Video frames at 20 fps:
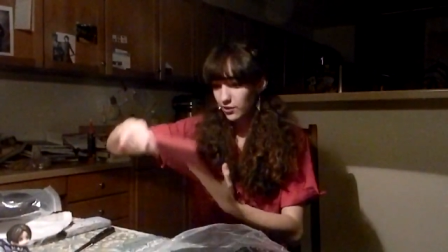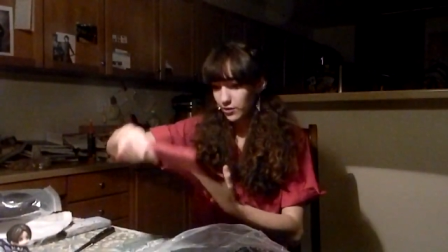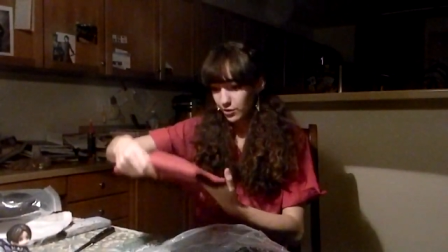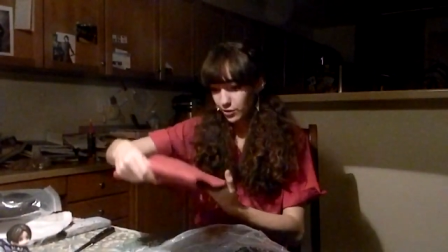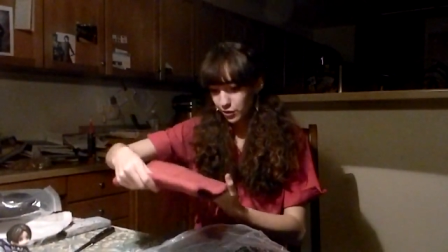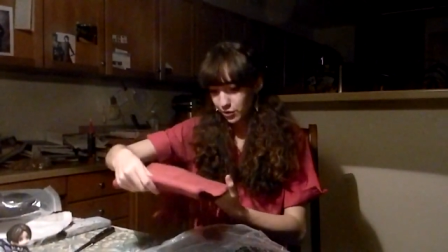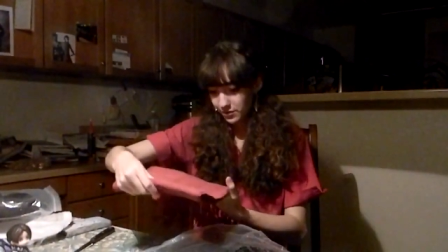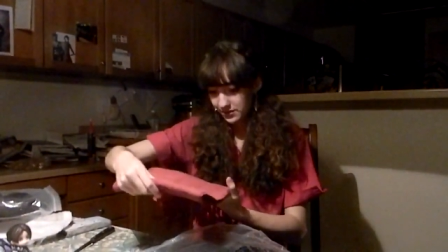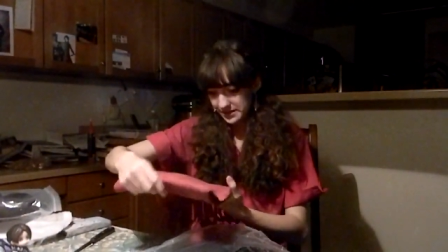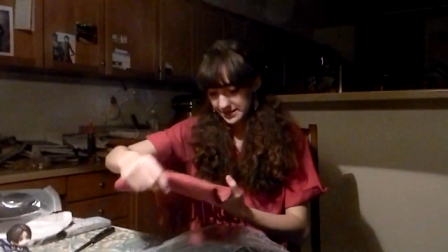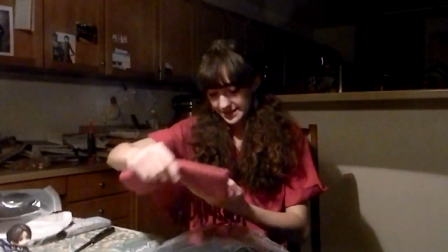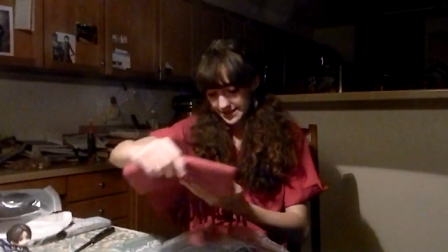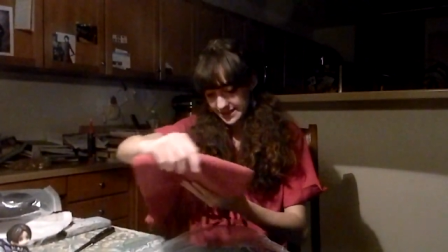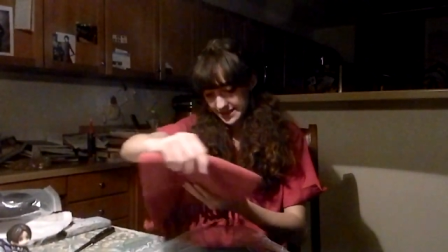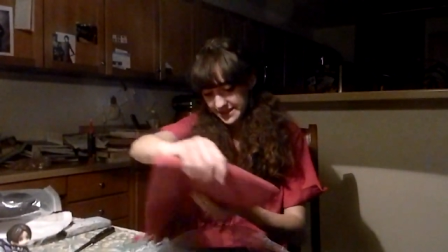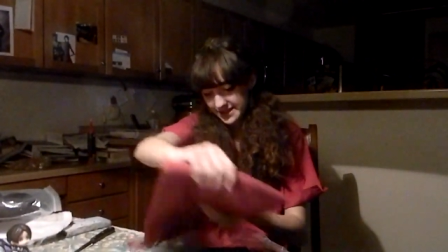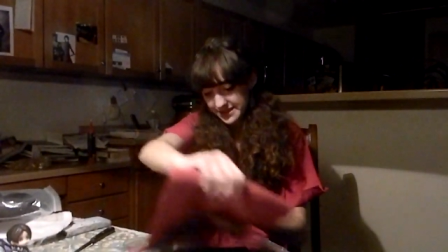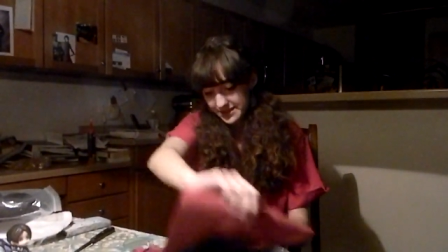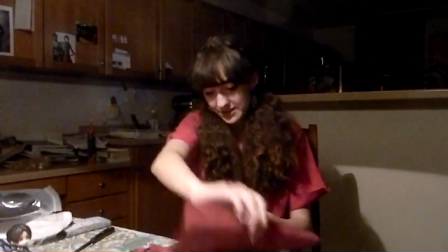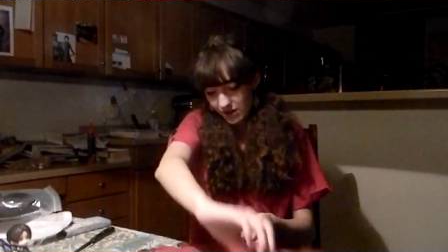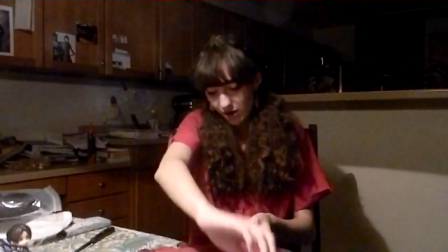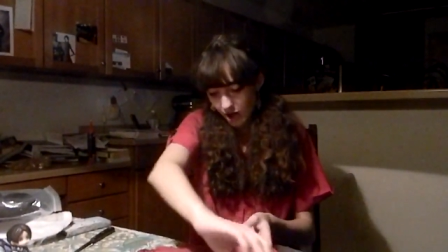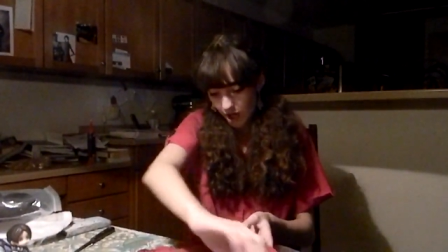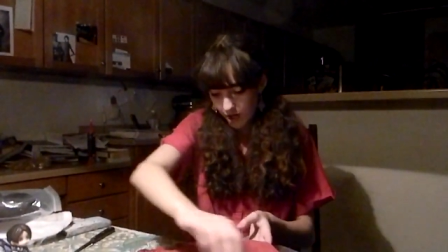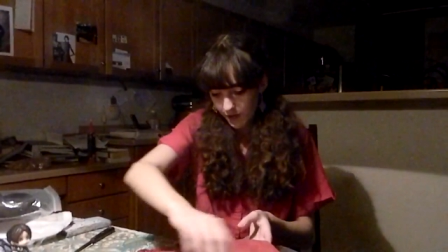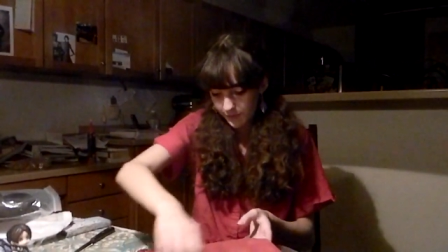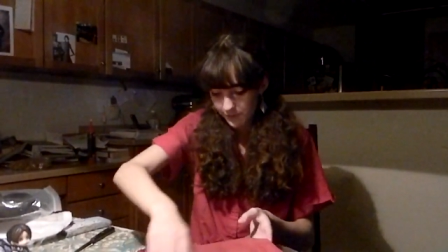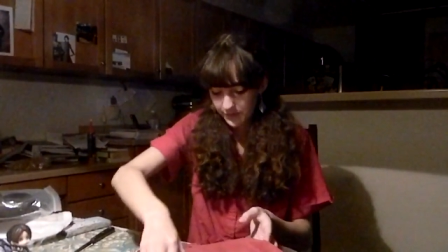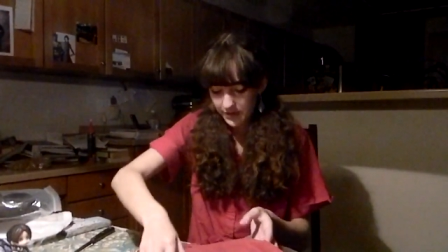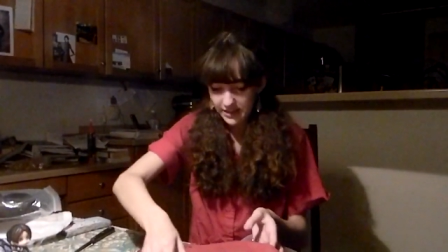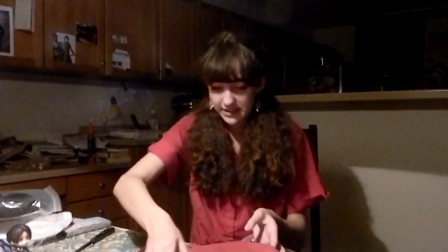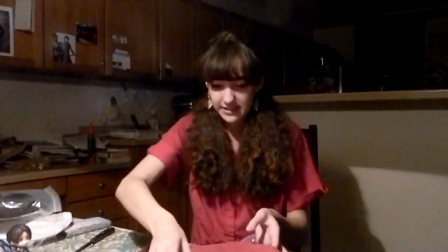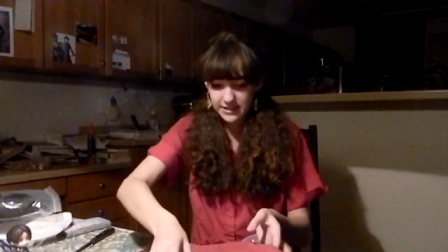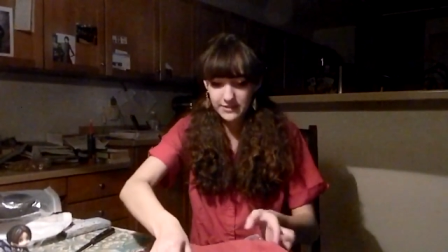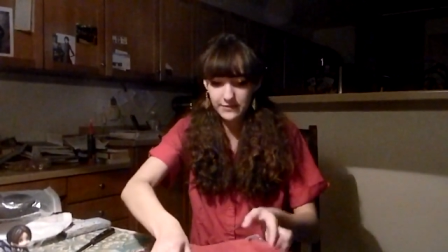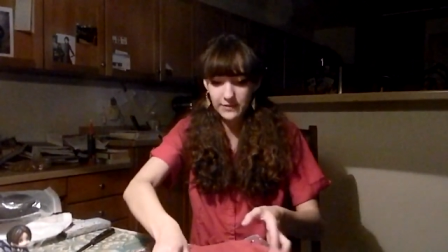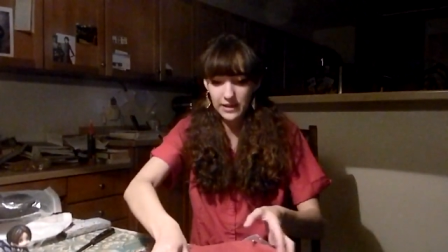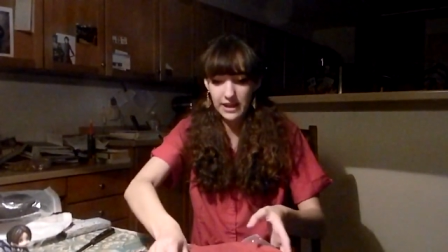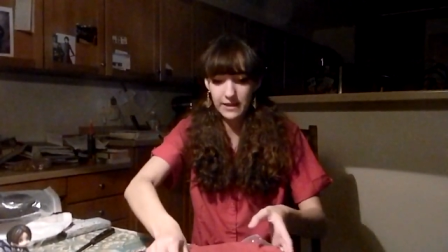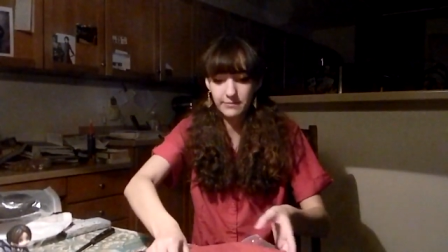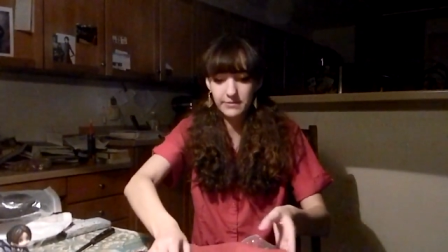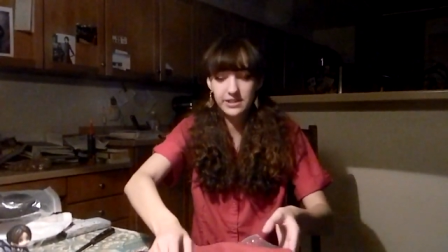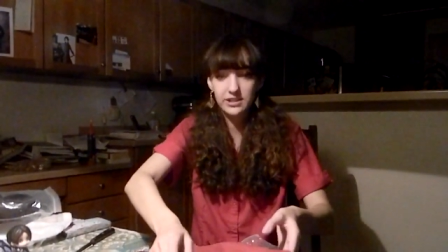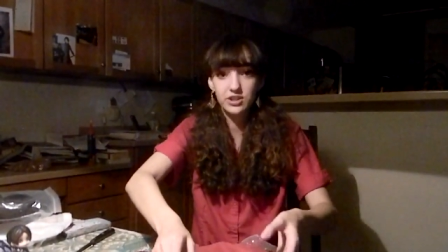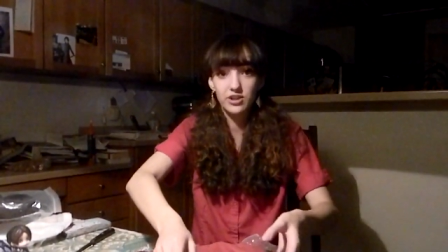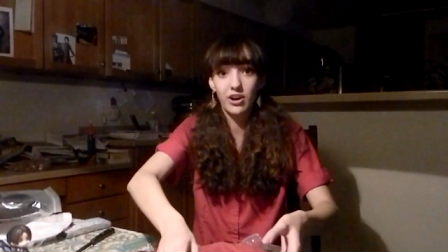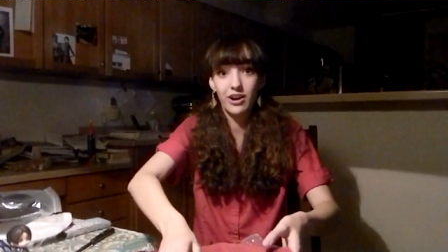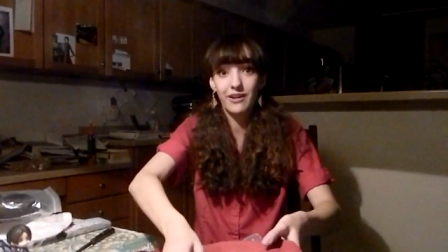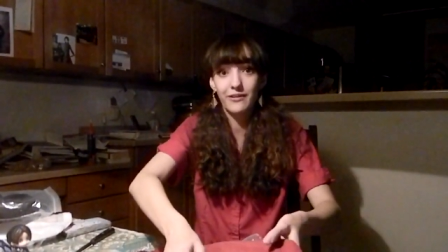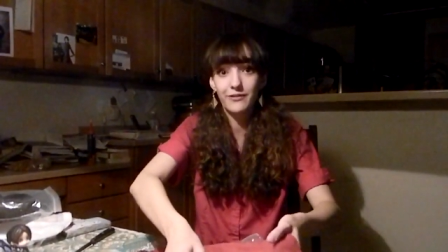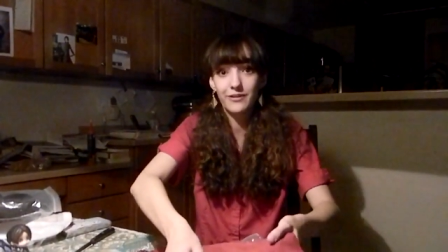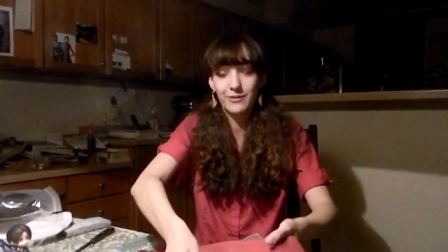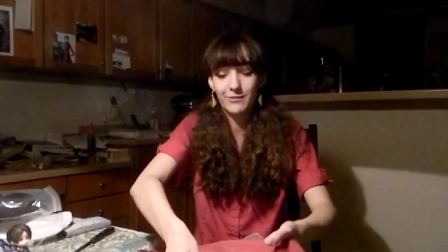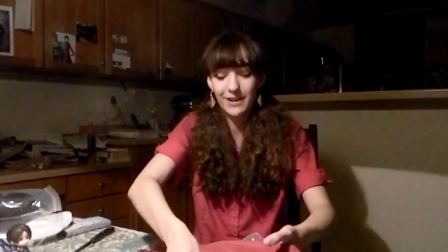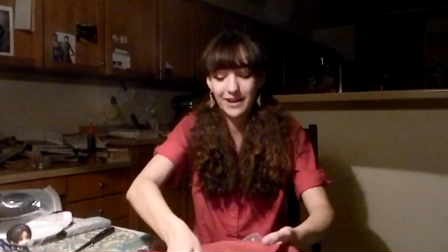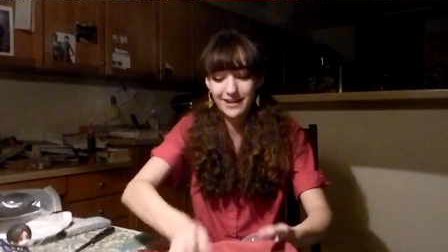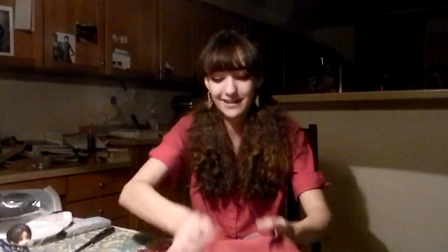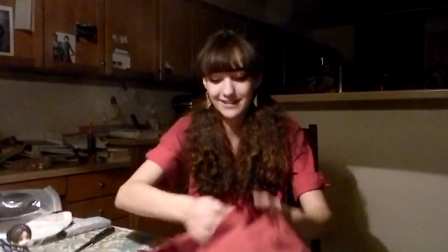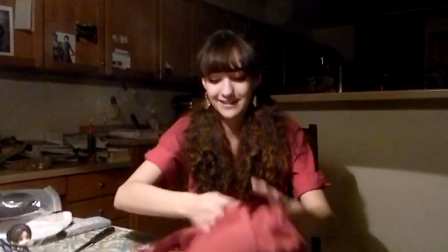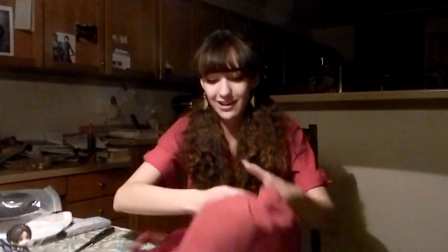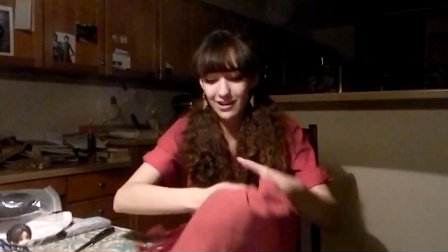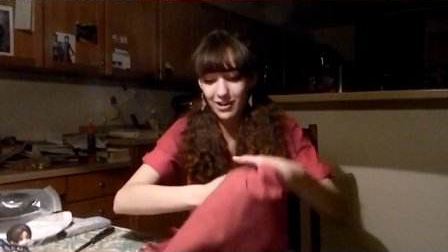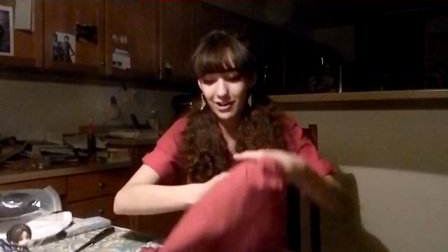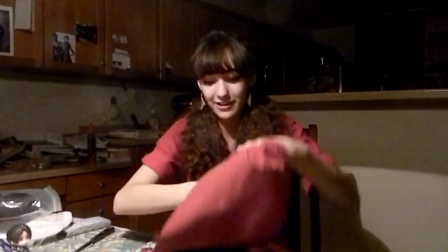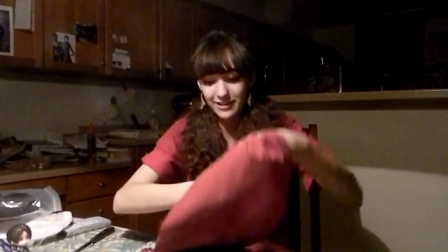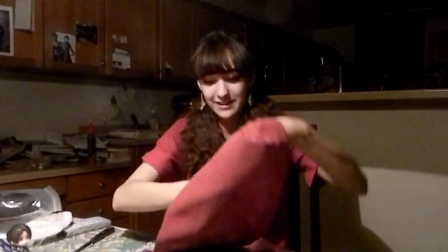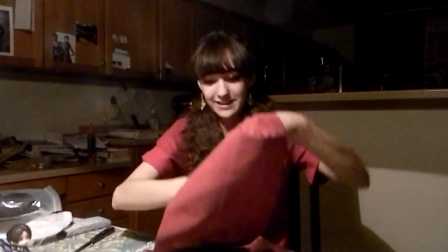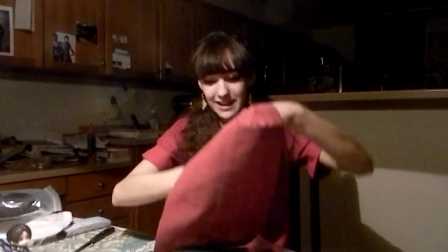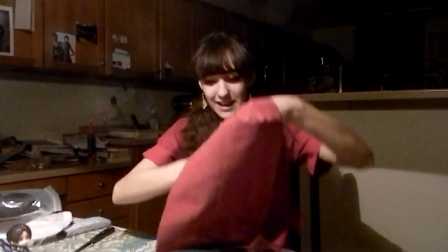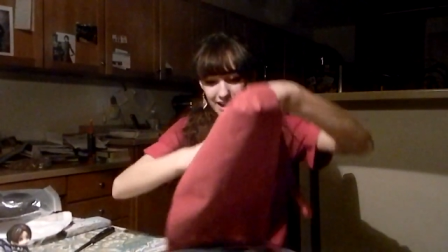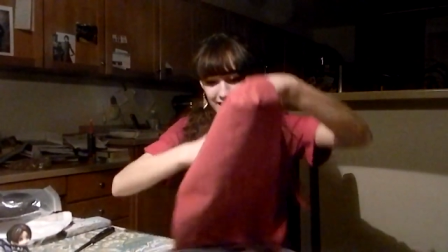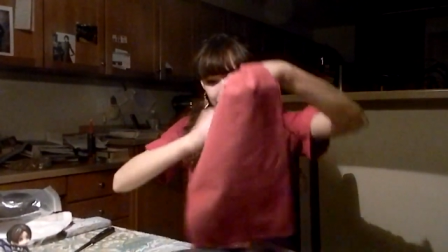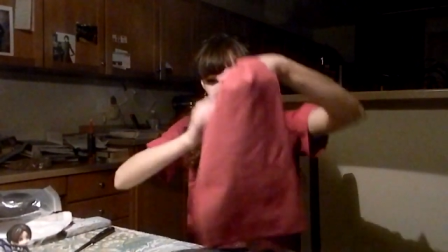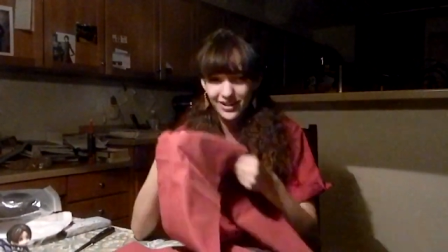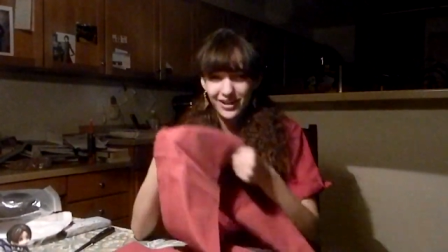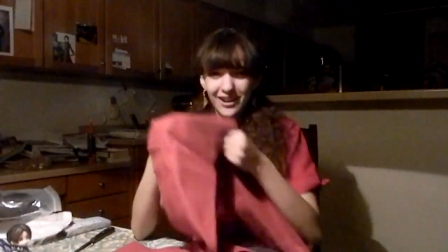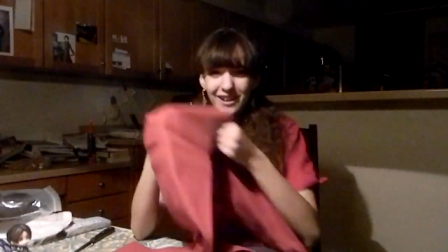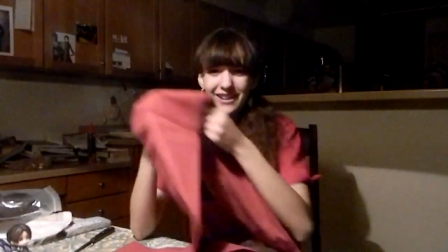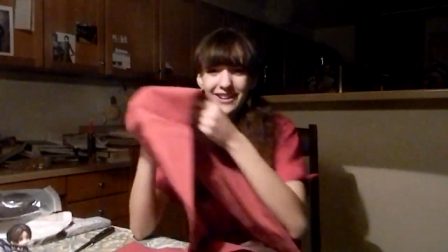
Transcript: oh, this is his scarf, his famed scarf he wears all the time.